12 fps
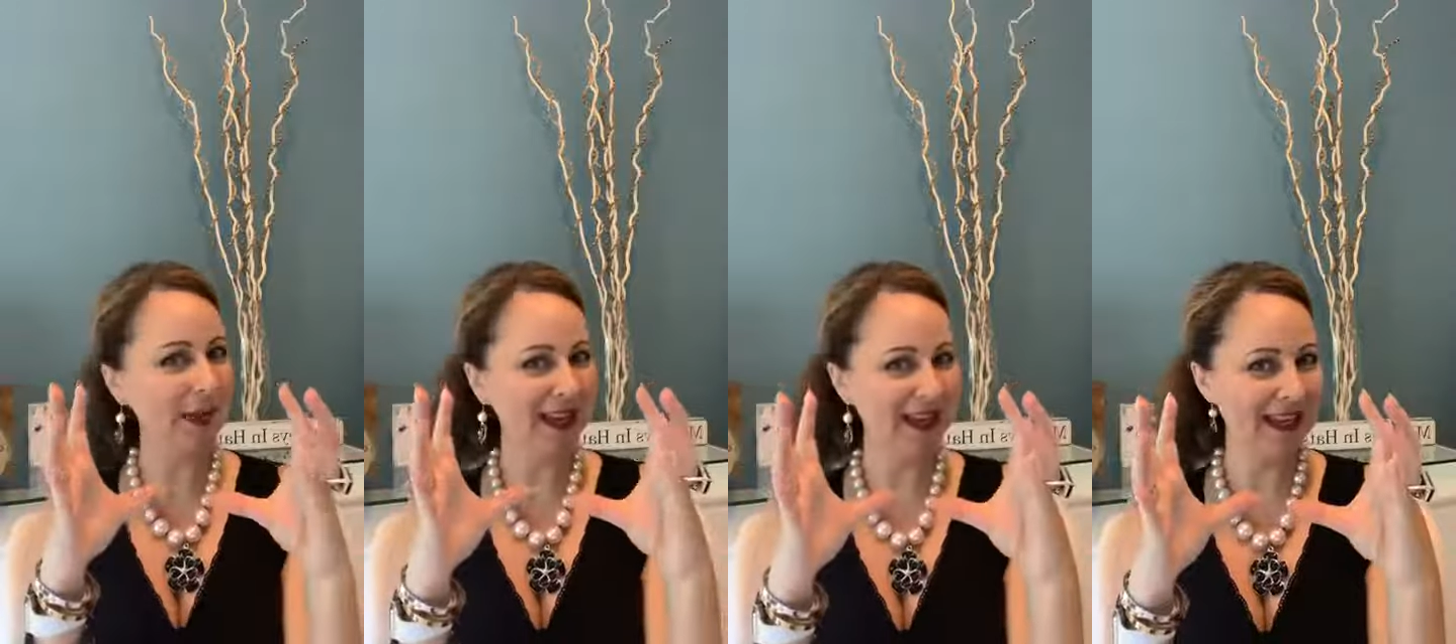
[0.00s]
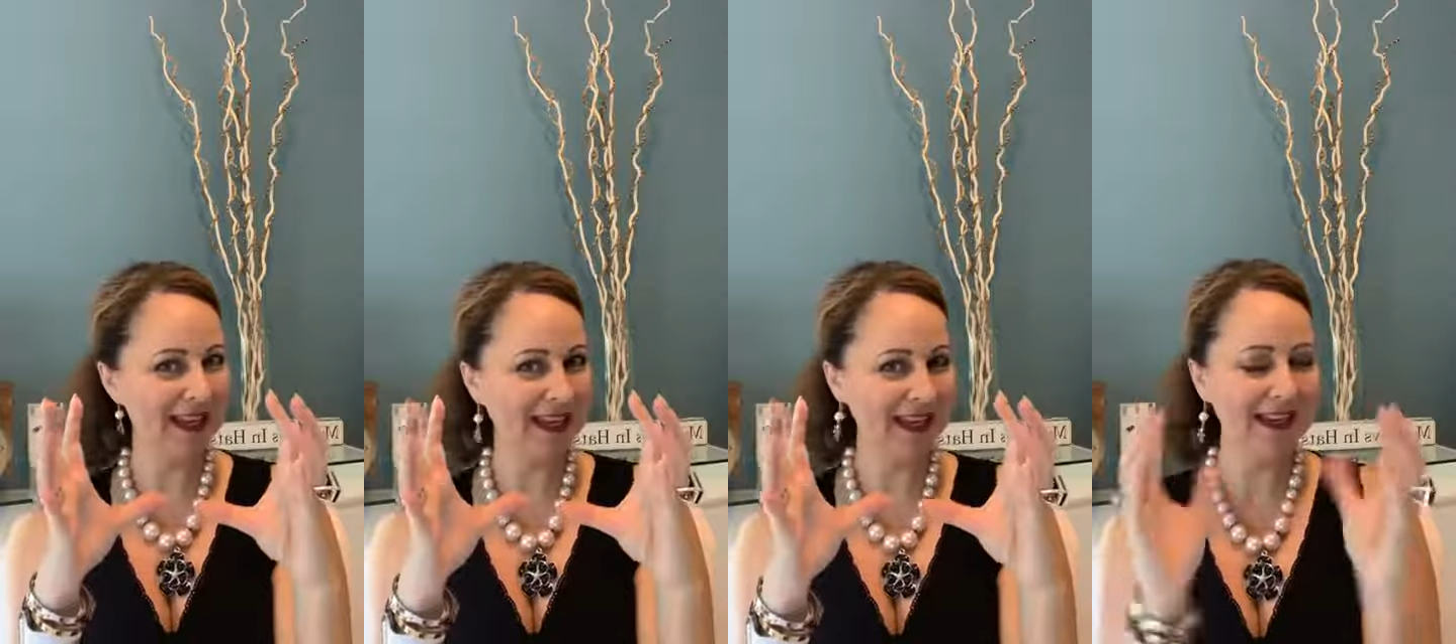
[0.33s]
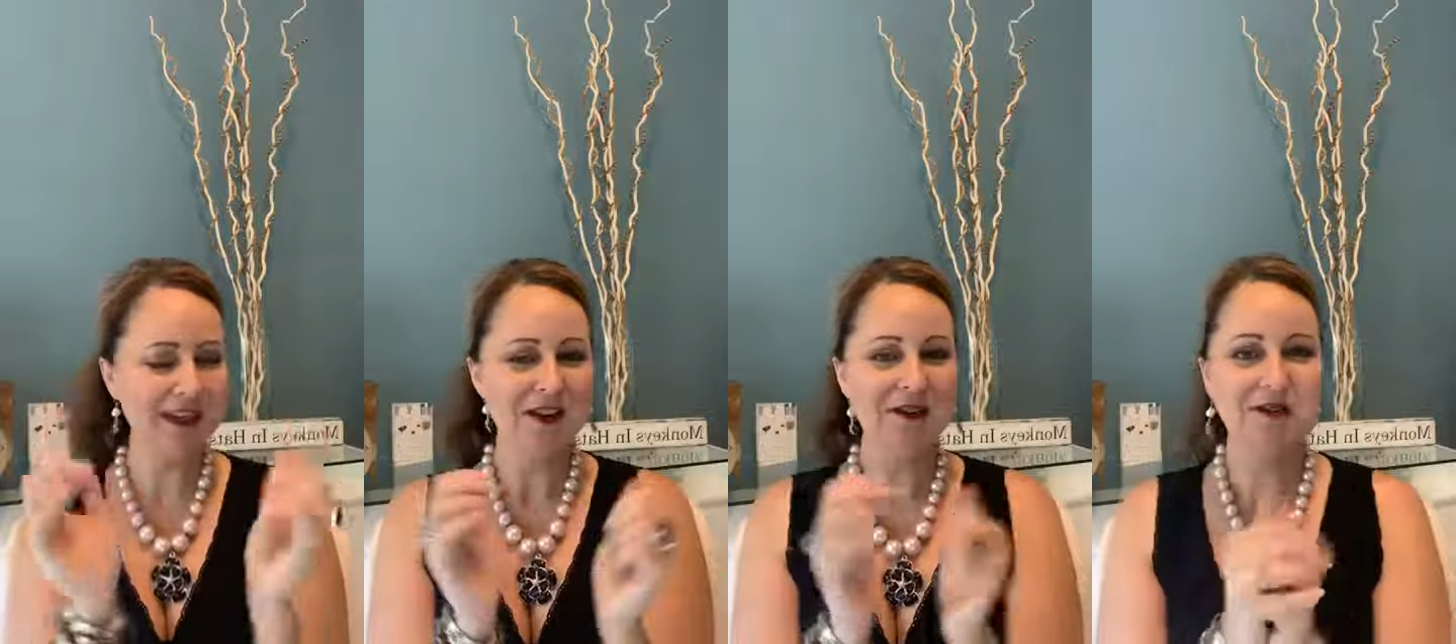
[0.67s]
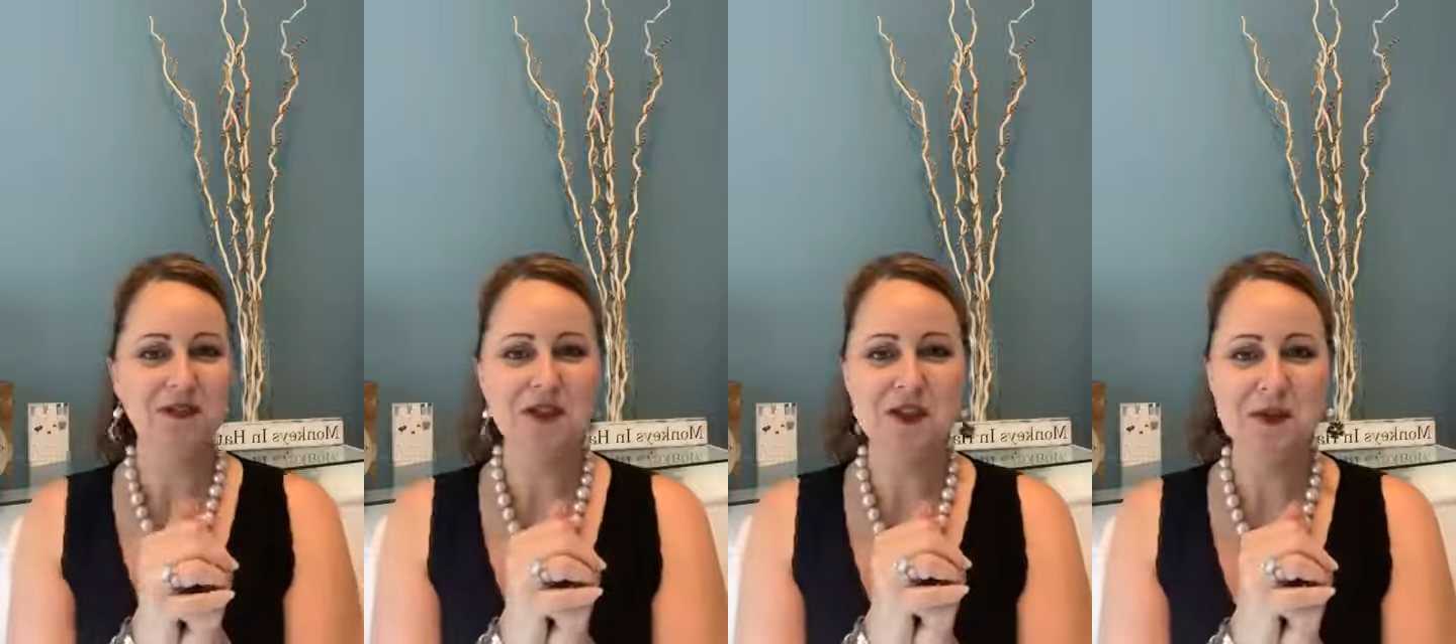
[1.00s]
pin
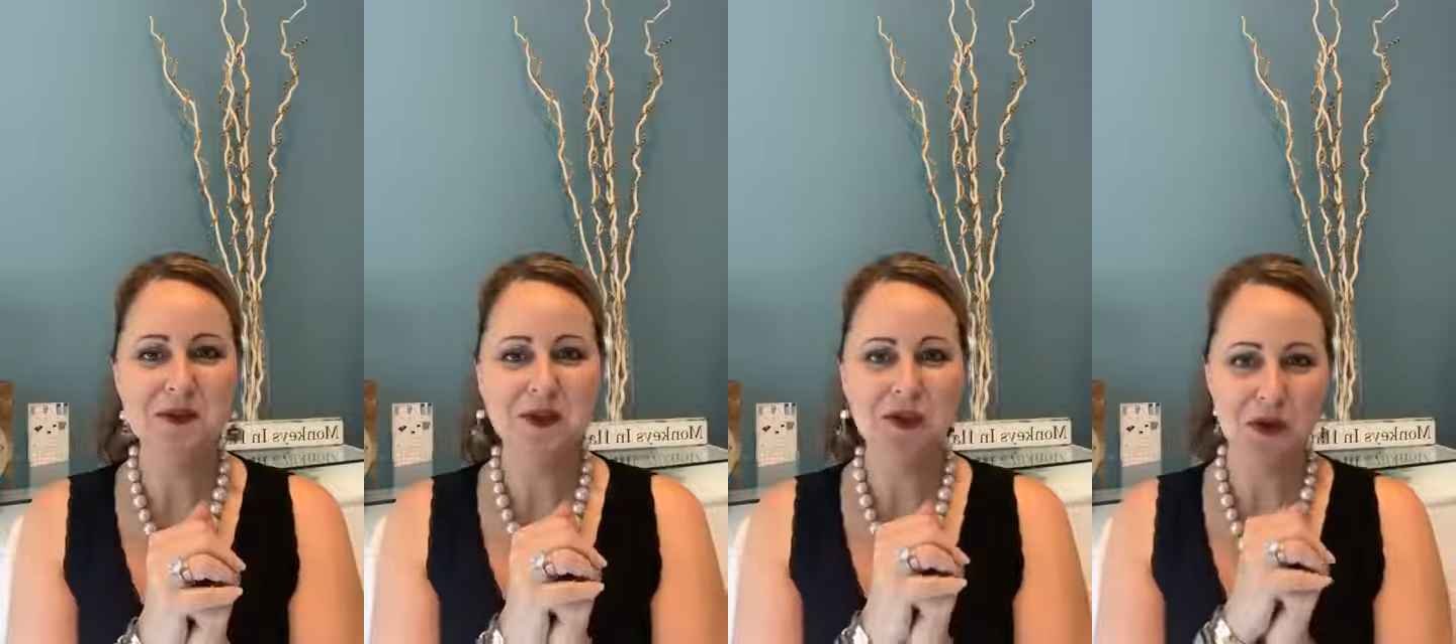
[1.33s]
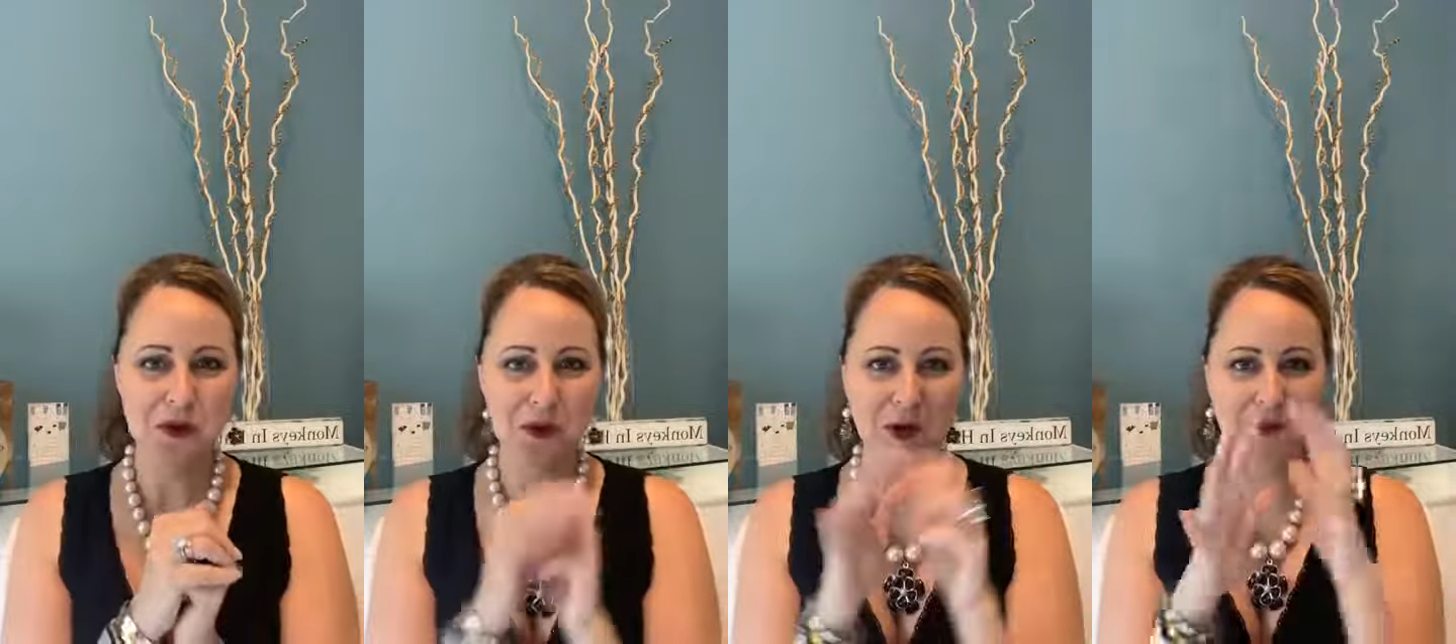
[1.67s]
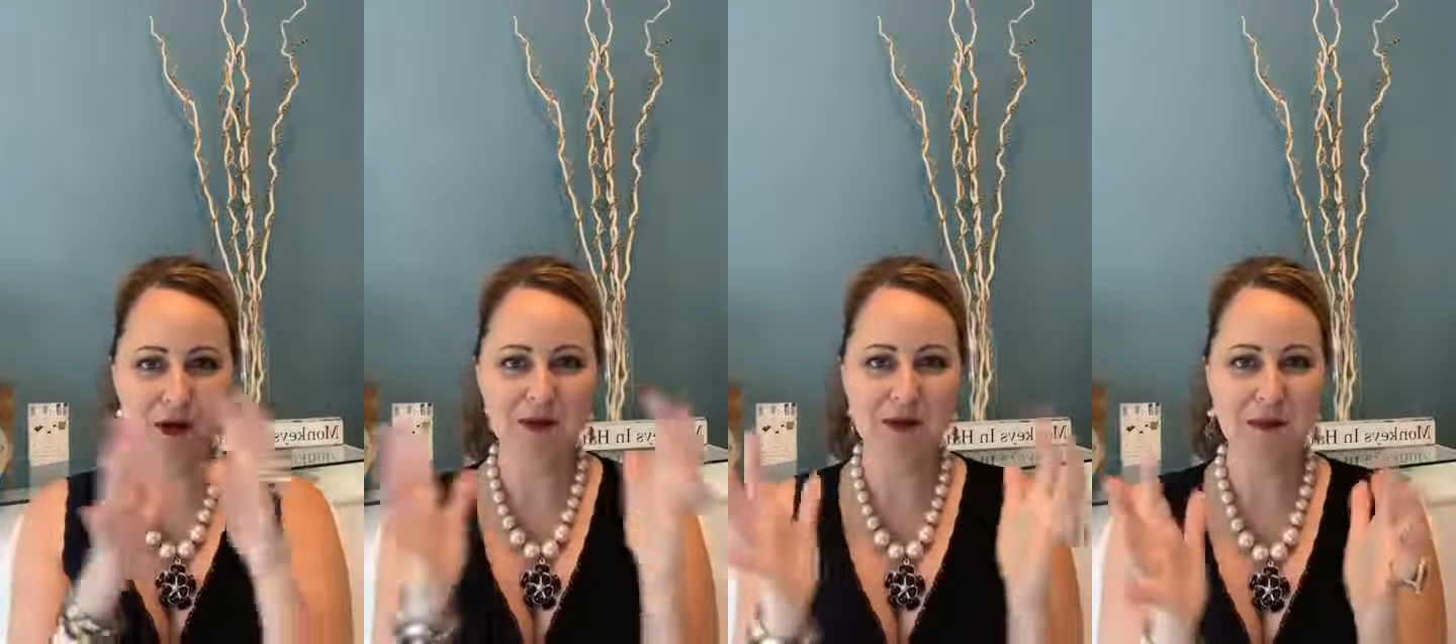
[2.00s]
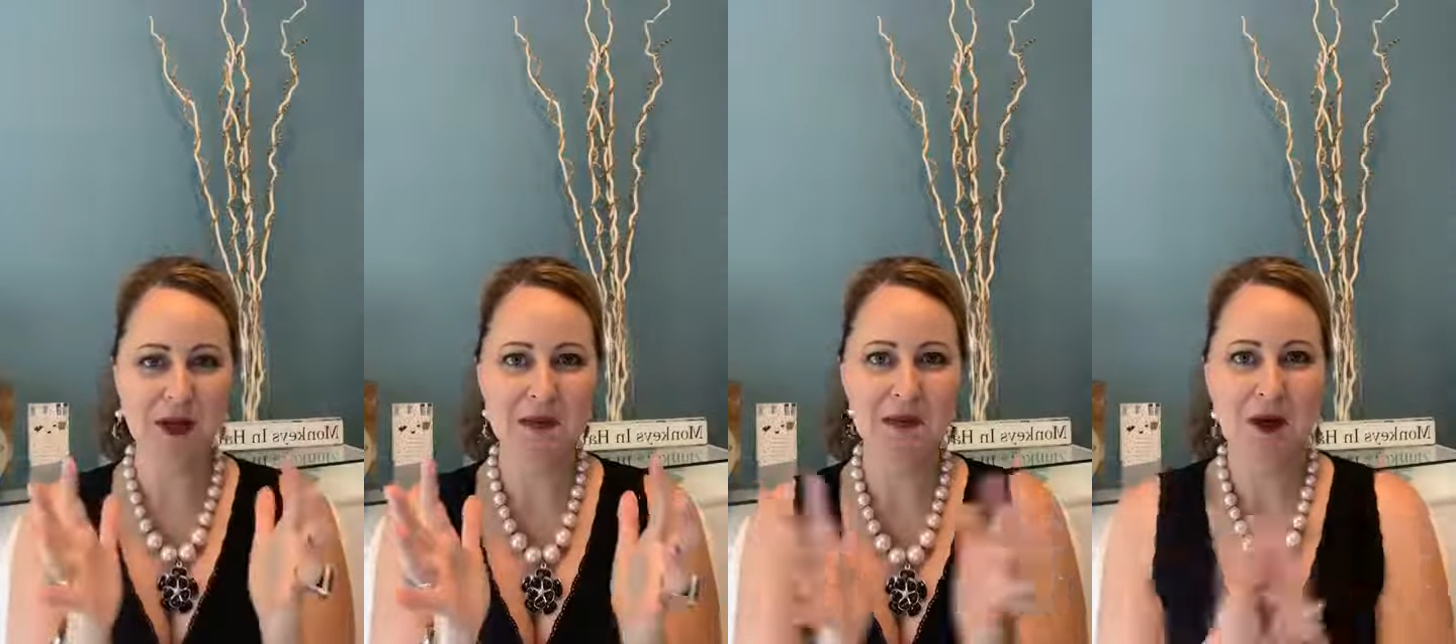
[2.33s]
for you to show you what a
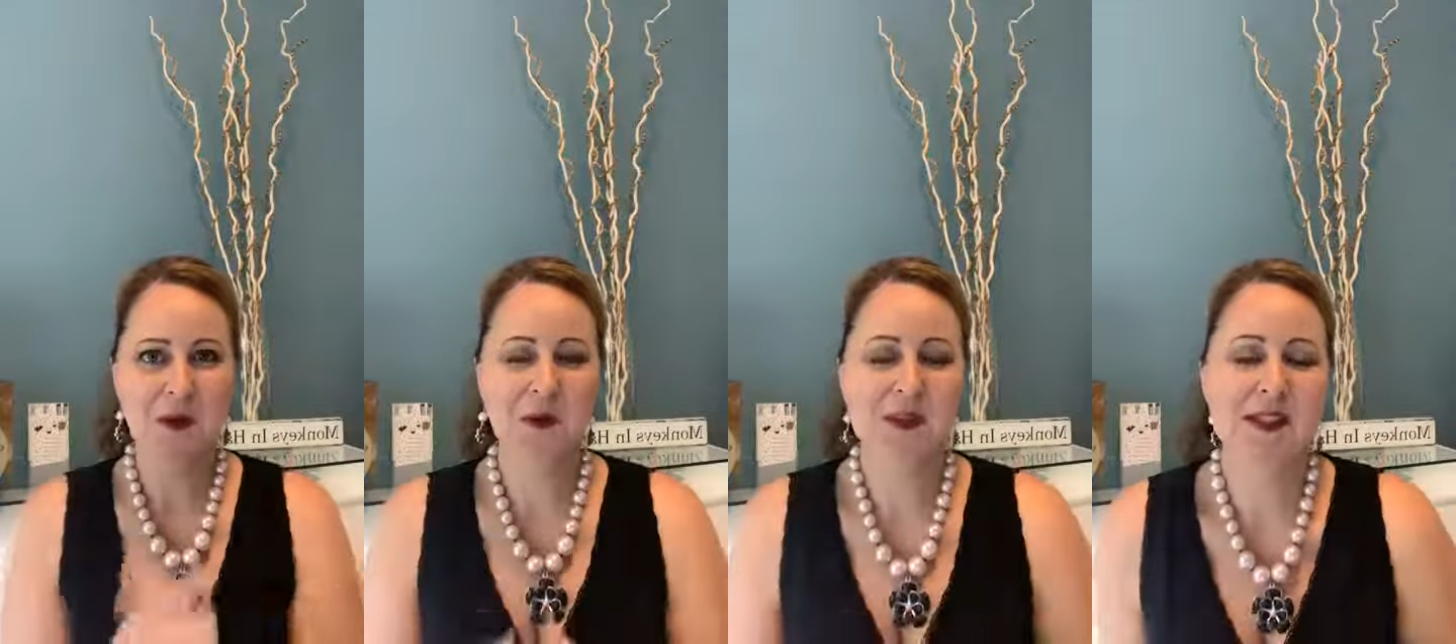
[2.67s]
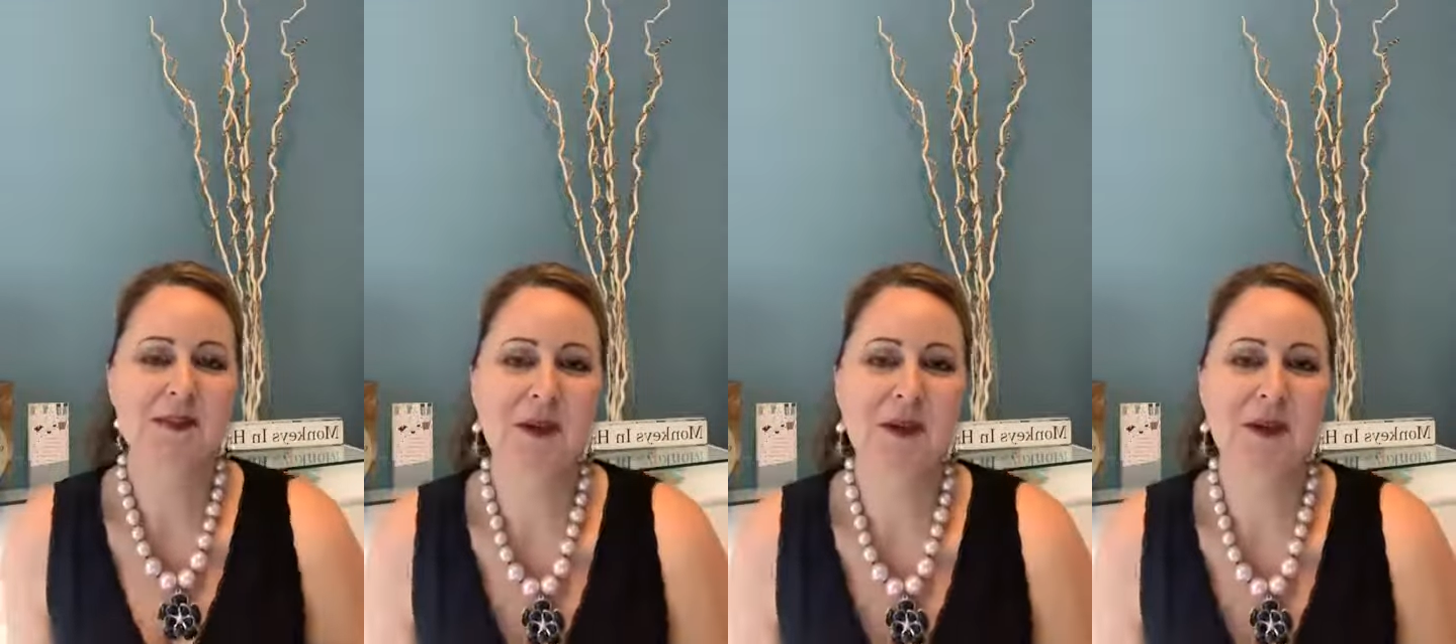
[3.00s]
perfect pin post,